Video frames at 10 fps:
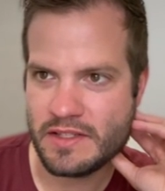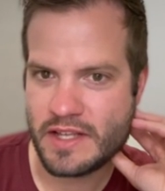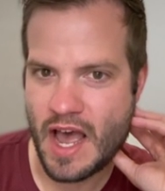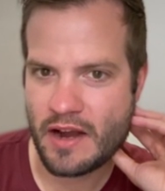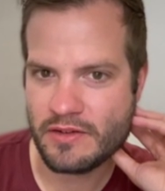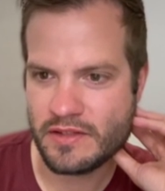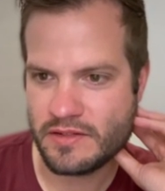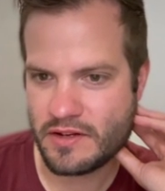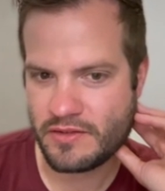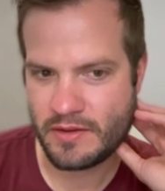stack was
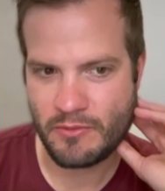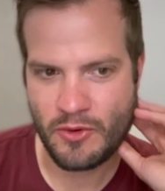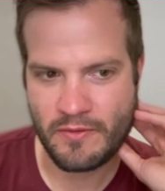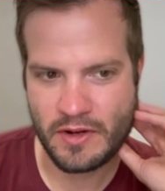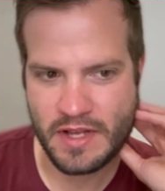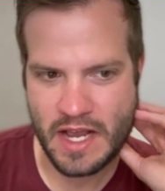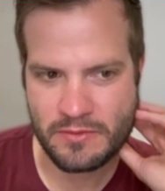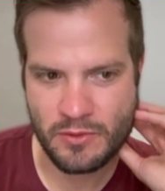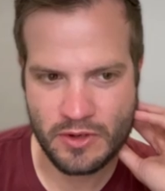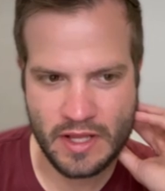essentially more of a
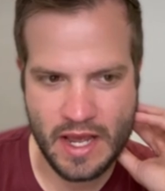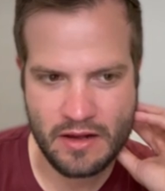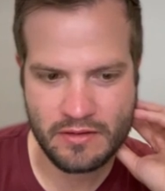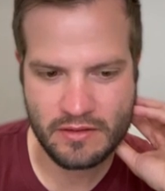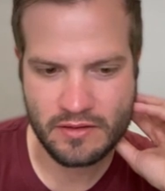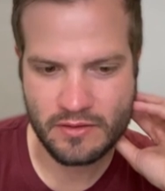dashboard layout.